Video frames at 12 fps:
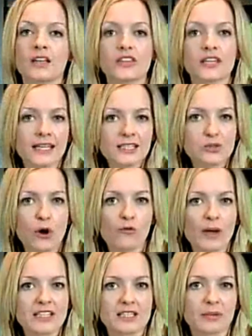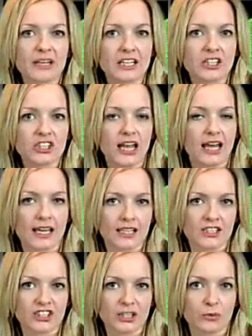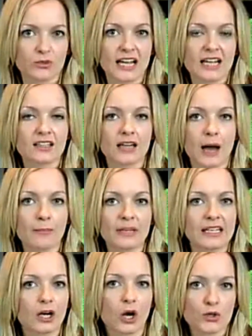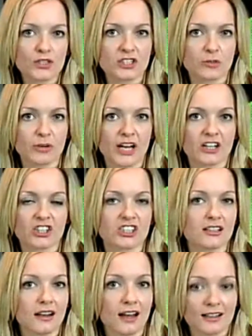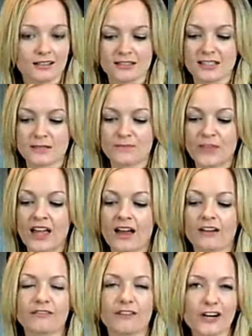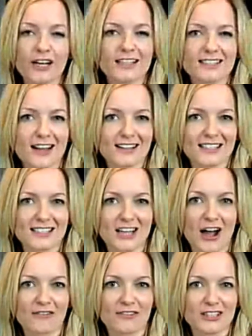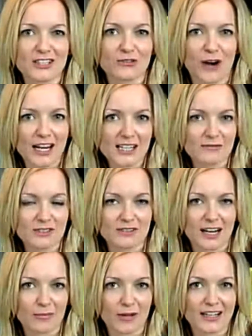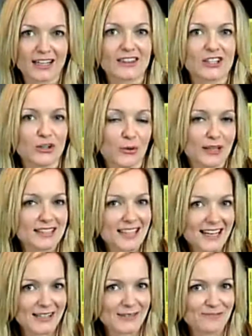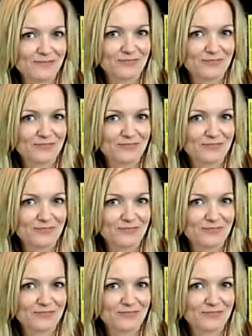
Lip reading: The next 12 months at Peninsula Energy will take the company closer to production at Lance, a very exciting time for this uranium developer in the USA.